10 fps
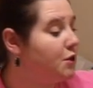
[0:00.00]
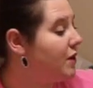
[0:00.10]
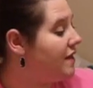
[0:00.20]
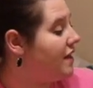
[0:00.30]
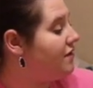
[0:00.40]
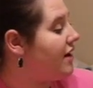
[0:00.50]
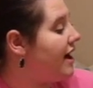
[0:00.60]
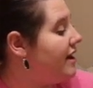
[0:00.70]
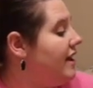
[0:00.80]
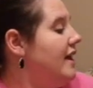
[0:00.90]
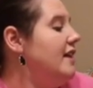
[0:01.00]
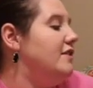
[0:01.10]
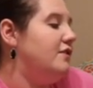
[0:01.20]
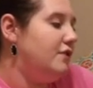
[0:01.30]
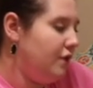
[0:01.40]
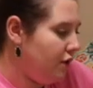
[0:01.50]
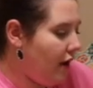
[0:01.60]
who can then write to,